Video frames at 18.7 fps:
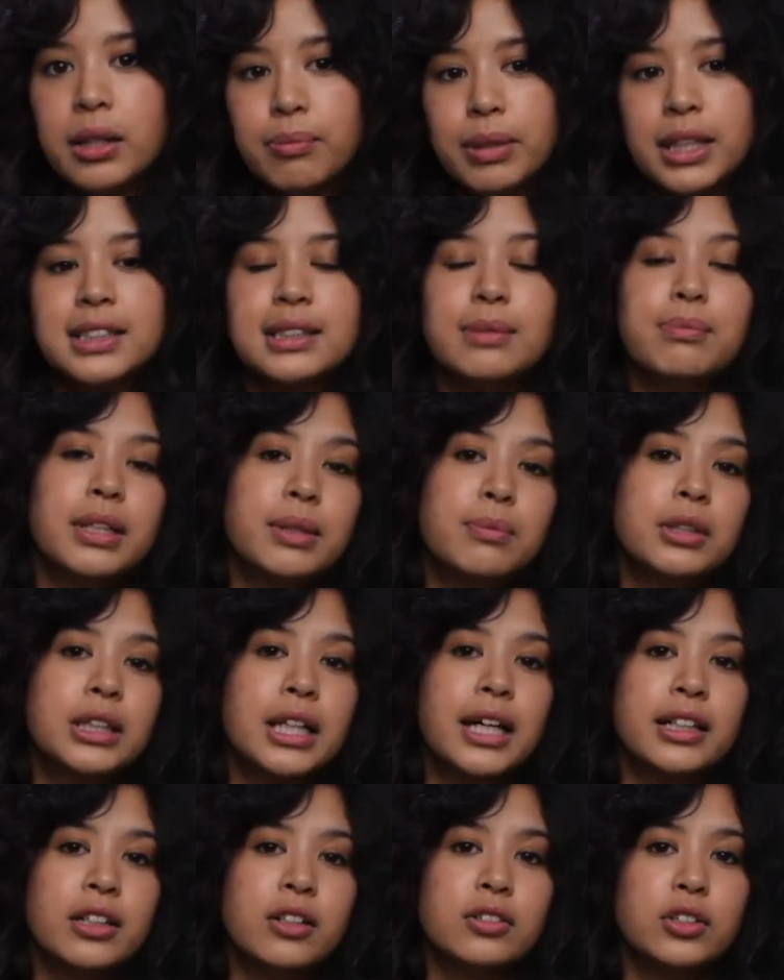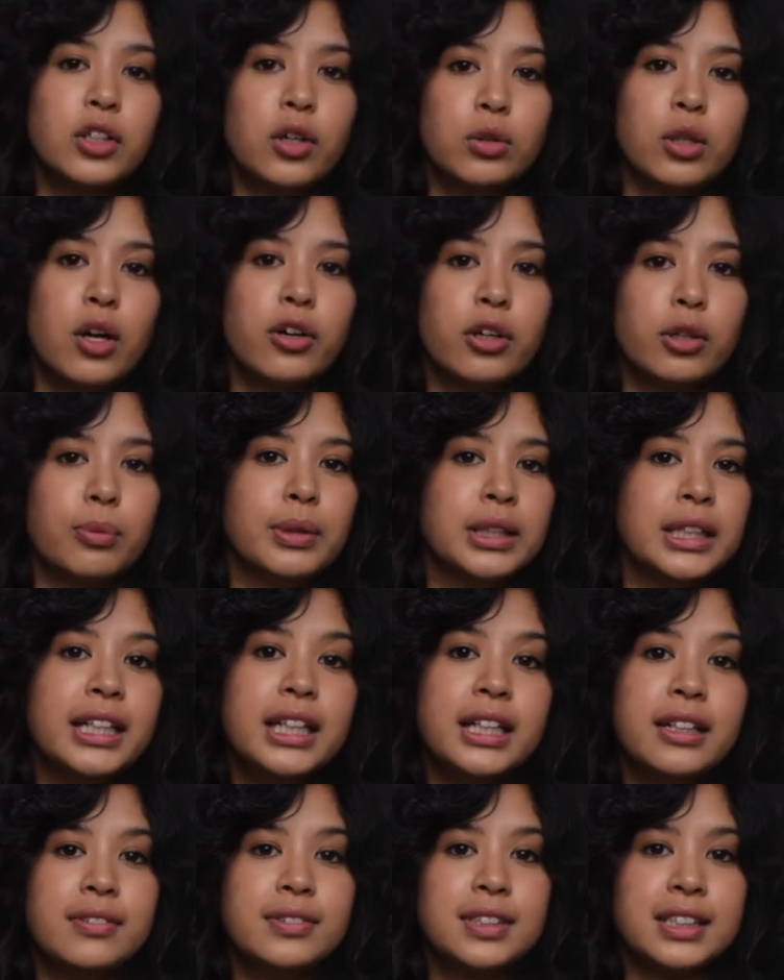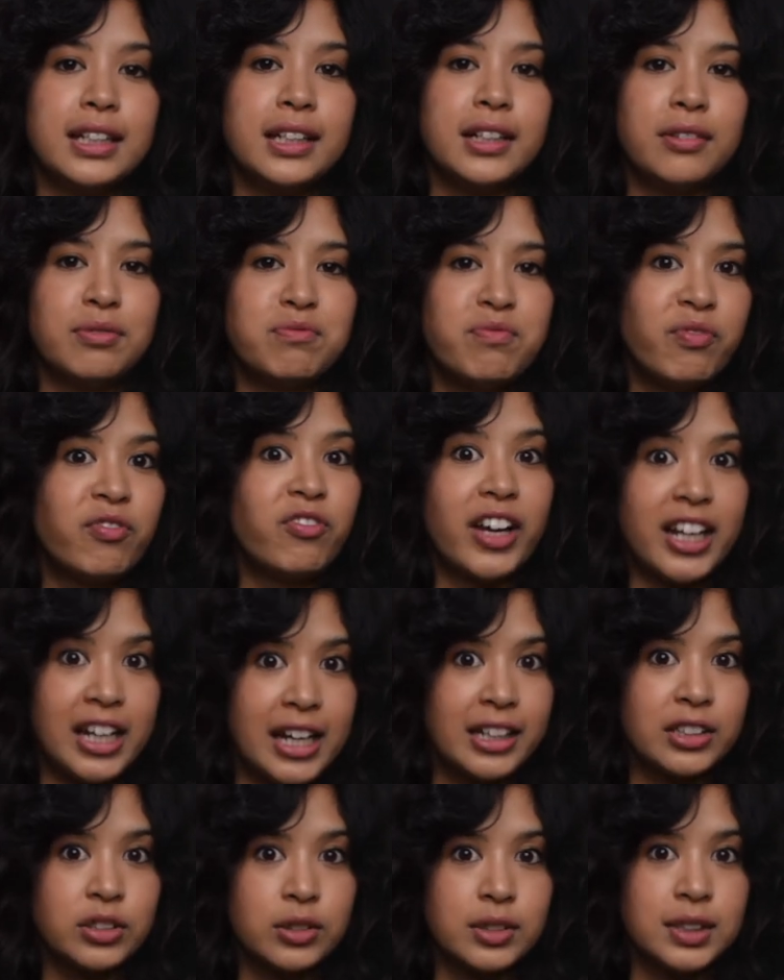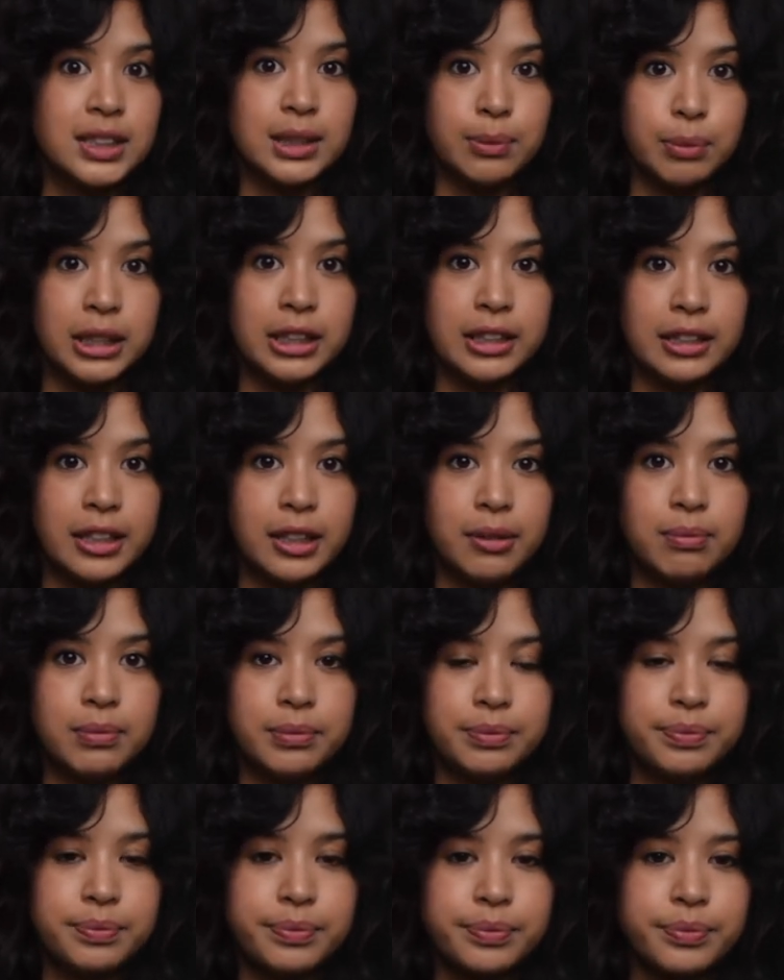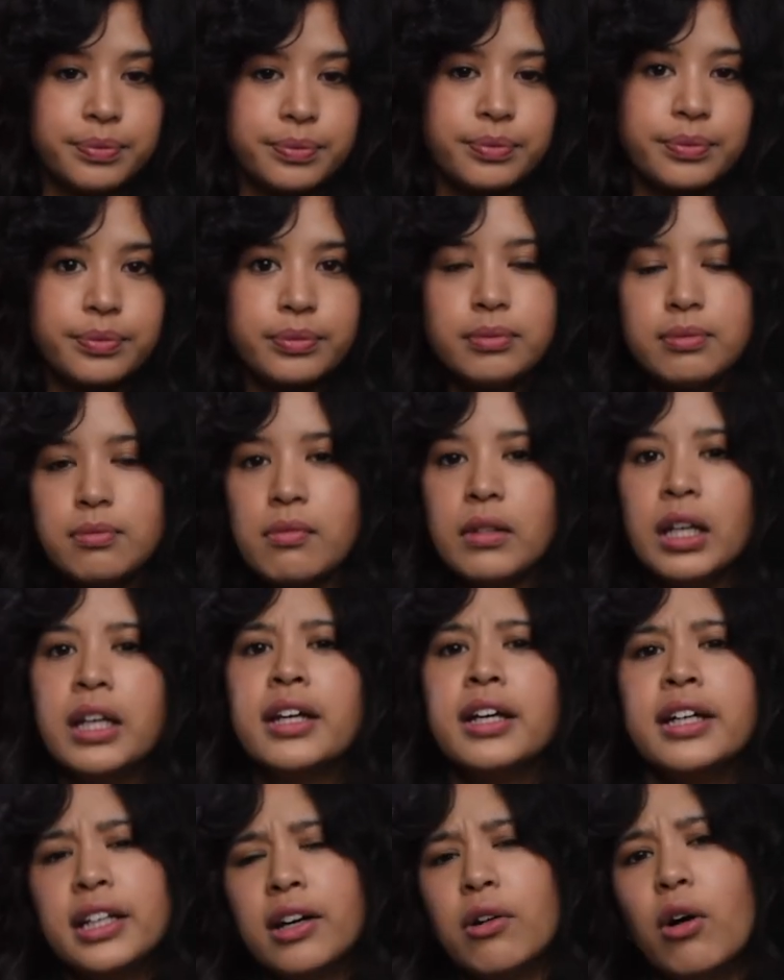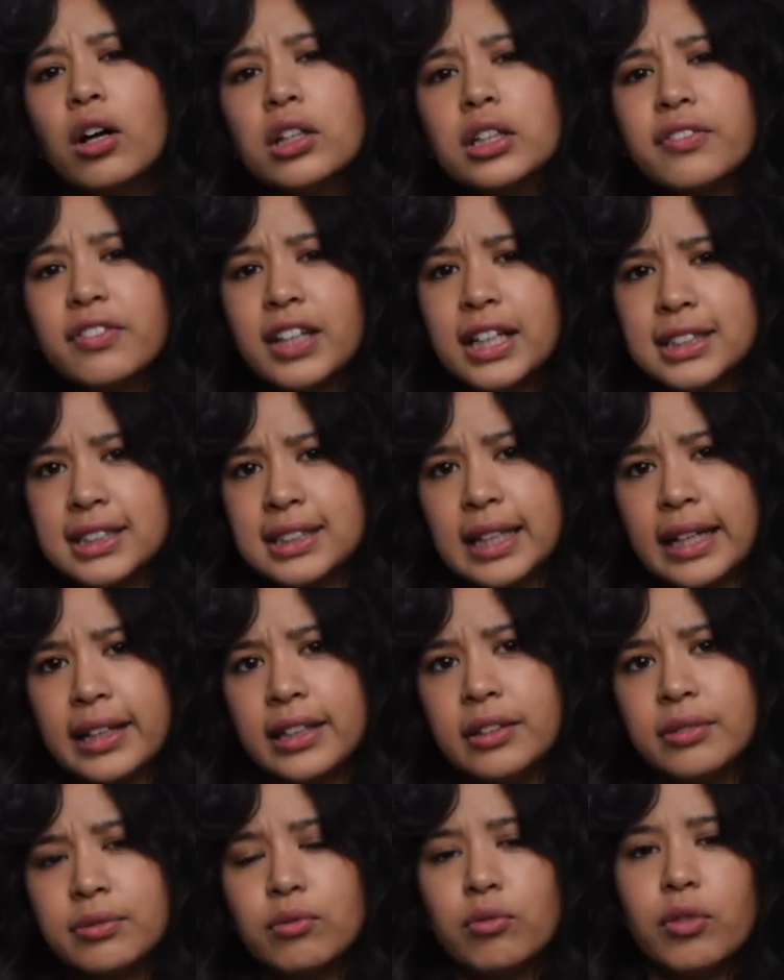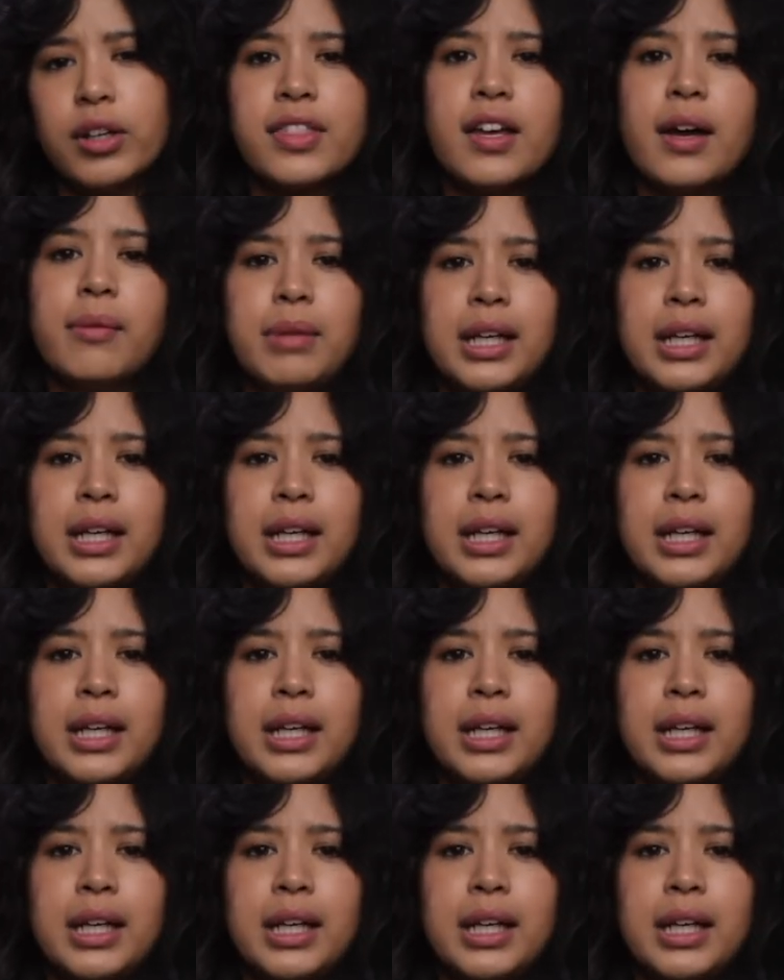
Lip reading: because the mid-millennial no longer believes in financial stability. Now, all of that said, what that